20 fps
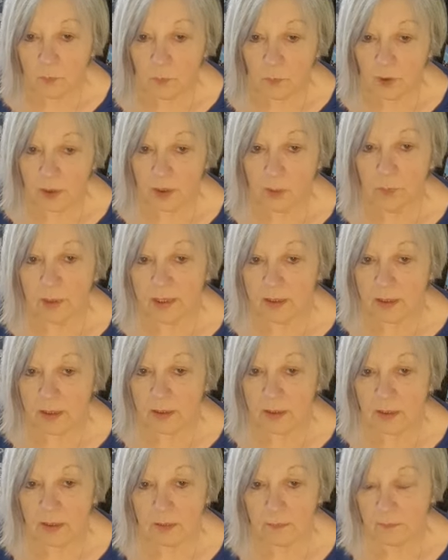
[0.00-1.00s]
When I went to
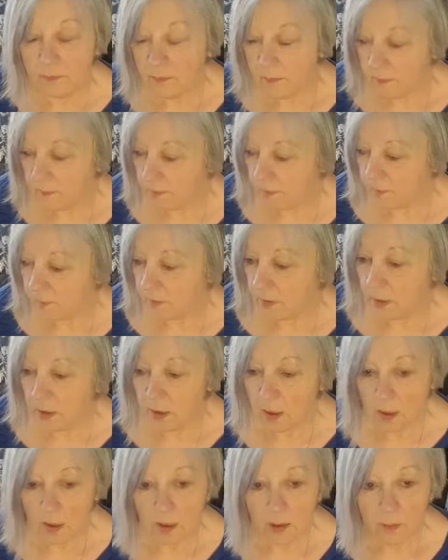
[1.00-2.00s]
the
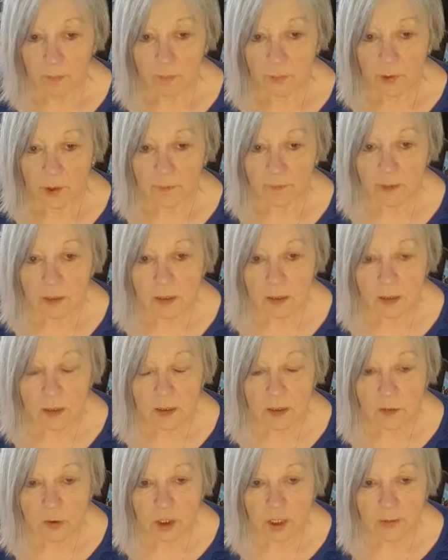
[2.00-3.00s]

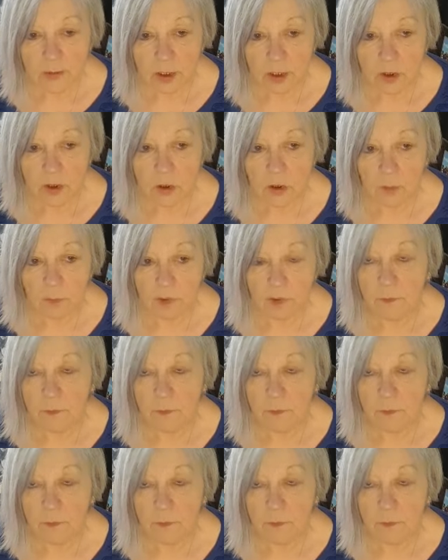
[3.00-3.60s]
previous charity shop,